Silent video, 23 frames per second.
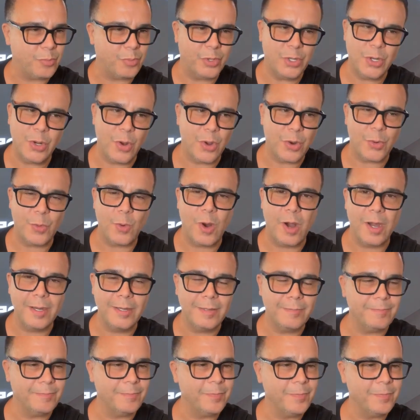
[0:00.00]
pre-order one,
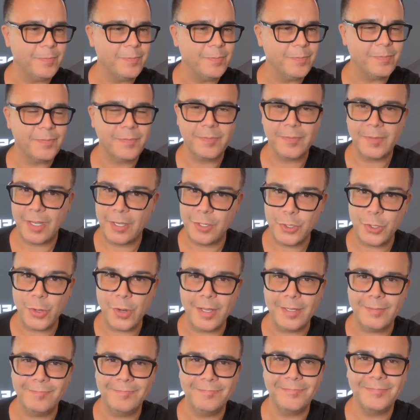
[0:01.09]

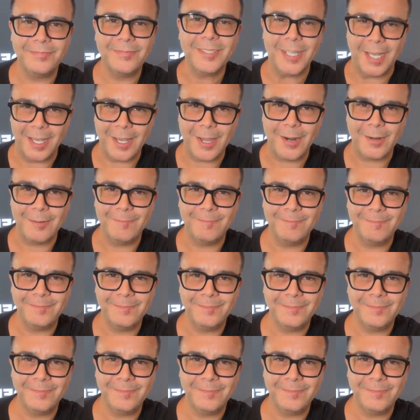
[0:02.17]
enjoy it. Take care.